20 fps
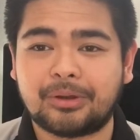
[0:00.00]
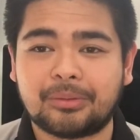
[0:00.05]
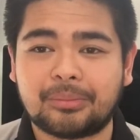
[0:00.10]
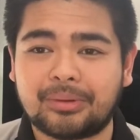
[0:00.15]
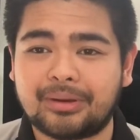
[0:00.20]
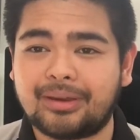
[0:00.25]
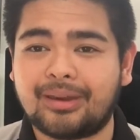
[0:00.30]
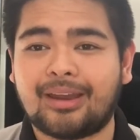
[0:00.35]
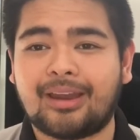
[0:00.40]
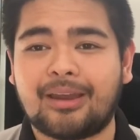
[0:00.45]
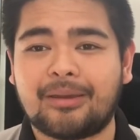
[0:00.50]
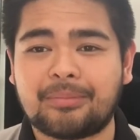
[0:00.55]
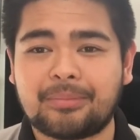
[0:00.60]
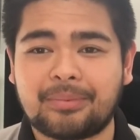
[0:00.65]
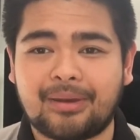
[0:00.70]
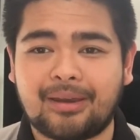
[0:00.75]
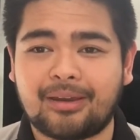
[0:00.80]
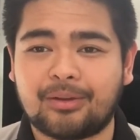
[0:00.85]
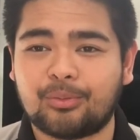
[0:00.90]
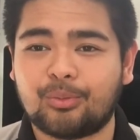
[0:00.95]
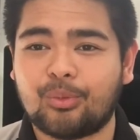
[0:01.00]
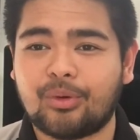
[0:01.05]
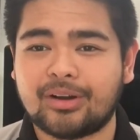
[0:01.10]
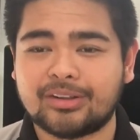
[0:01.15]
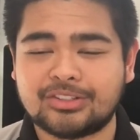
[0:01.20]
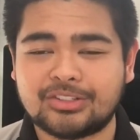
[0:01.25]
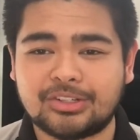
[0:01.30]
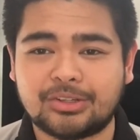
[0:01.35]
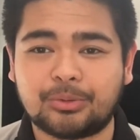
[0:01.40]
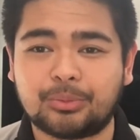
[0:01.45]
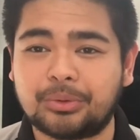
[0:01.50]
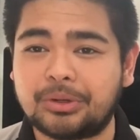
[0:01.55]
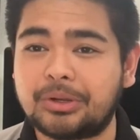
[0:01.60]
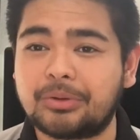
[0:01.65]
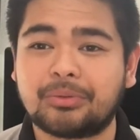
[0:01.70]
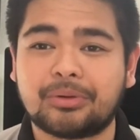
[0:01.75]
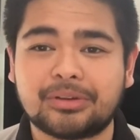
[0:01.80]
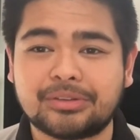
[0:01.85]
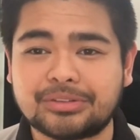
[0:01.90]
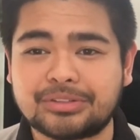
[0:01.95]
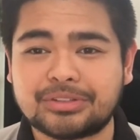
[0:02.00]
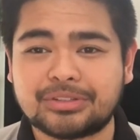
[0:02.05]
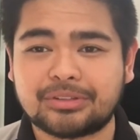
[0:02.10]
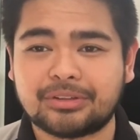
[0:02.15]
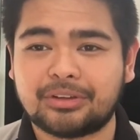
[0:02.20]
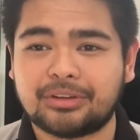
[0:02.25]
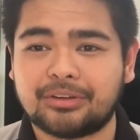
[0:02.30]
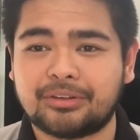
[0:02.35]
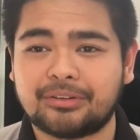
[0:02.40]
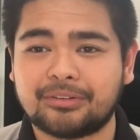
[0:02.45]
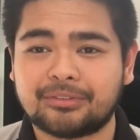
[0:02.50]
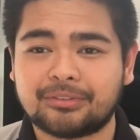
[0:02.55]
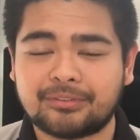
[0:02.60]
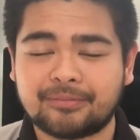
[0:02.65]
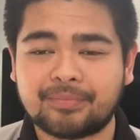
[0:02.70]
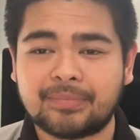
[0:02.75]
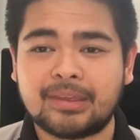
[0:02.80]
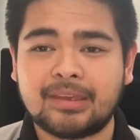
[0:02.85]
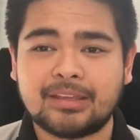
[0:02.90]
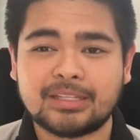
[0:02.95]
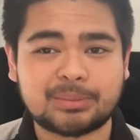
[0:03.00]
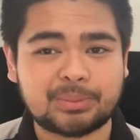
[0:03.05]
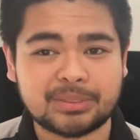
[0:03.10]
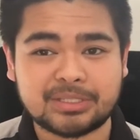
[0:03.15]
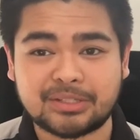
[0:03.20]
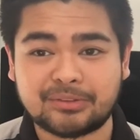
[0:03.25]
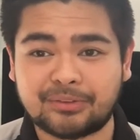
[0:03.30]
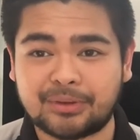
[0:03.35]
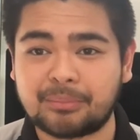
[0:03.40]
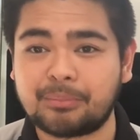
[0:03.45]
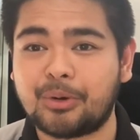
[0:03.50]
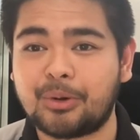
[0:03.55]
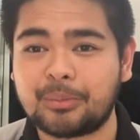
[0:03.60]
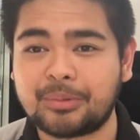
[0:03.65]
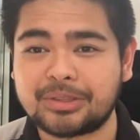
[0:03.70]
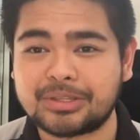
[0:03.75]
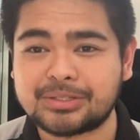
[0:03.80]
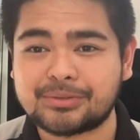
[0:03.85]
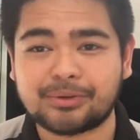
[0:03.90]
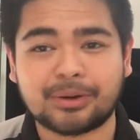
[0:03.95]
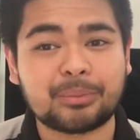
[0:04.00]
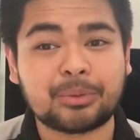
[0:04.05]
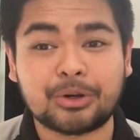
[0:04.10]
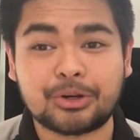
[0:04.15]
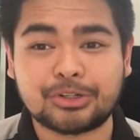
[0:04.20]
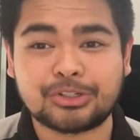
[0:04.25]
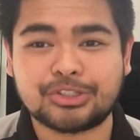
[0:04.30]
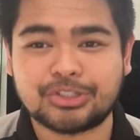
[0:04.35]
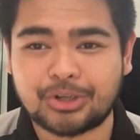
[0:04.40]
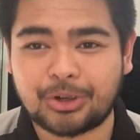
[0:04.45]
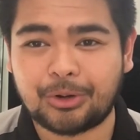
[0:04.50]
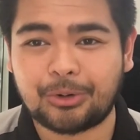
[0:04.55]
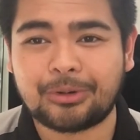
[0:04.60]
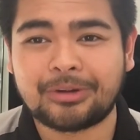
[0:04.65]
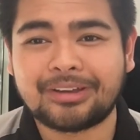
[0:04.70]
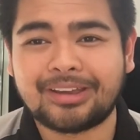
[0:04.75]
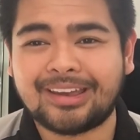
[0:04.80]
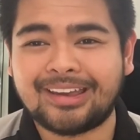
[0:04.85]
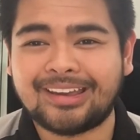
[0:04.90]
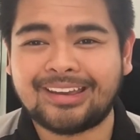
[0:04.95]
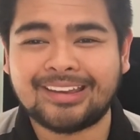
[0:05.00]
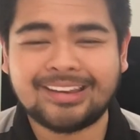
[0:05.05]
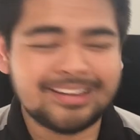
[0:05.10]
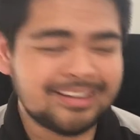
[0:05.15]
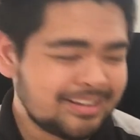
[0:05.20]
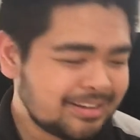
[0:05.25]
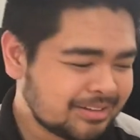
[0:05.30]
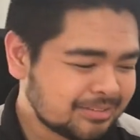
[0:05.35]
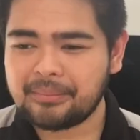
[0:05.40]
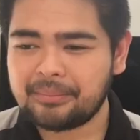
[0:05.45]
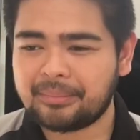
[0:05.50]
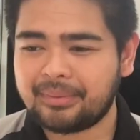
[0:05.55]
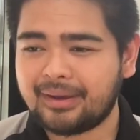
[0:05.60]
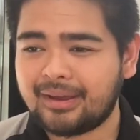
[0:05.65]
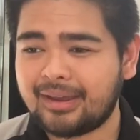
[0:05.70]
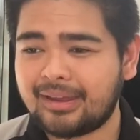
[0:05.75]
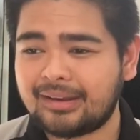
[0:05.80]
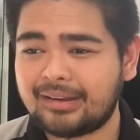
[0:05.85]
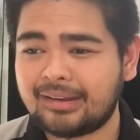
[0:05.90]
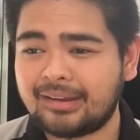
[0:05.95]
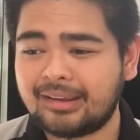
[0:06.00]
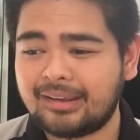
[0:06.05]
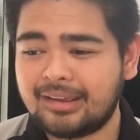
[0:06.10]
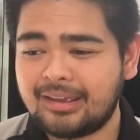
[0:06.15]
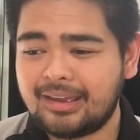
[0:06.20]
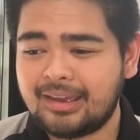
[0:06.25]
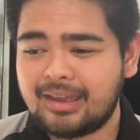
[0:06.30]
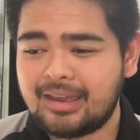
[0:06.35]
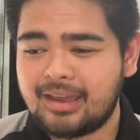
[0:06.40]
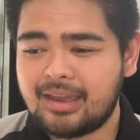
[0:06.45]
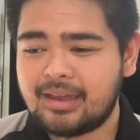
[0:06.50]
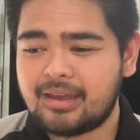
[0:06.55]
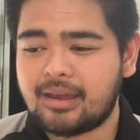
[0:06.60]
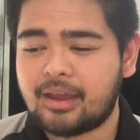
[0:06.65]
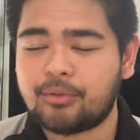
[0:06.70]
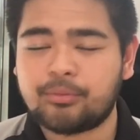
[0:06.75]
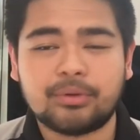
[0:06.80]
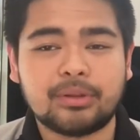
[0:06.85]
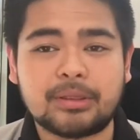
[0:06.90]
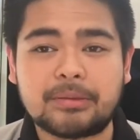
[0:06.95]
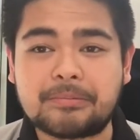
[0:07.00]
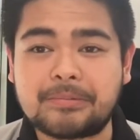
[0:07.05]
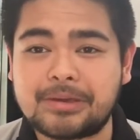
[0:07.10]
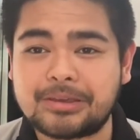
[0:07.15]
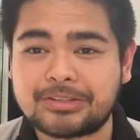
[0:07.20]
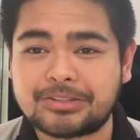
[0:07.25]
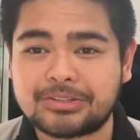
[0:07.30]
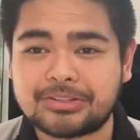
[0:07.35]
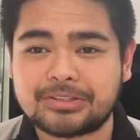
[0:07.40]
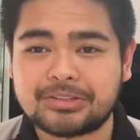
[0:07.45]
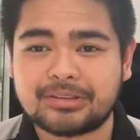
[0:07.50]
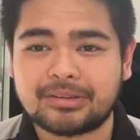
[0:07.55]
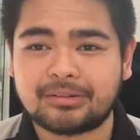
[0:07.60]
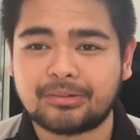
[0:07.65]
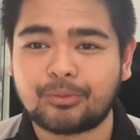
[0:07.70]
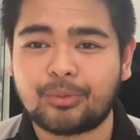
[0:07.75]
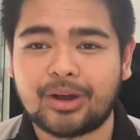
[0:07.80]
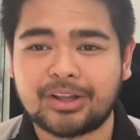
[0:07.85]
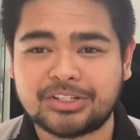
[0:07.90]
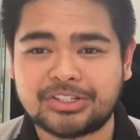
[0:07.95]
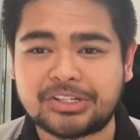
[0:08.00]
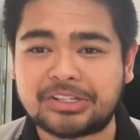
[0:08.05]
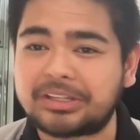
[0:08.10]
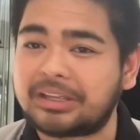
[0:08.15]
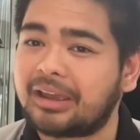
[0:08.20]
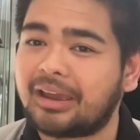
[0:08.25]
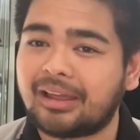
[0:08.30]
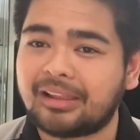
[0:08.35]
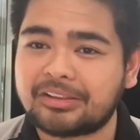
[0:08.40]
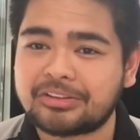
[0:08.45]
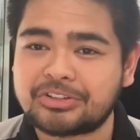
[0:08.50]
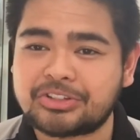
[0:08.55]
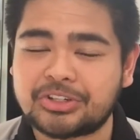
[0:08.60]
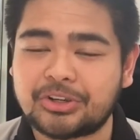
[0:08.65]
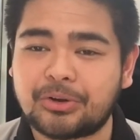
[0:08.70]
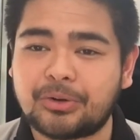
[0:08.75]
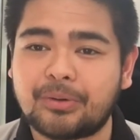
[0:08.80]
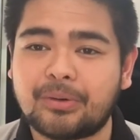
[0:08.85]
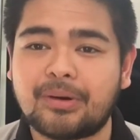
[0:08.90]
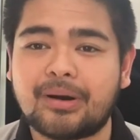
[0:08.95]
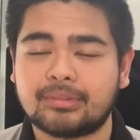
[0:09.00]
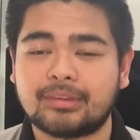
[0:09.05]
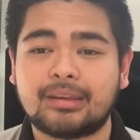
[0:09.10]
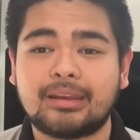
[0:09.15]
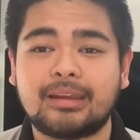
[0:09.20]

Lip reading: on my iPad watching reruns of specific moments from her show. But I really miss watching the Ellen Show,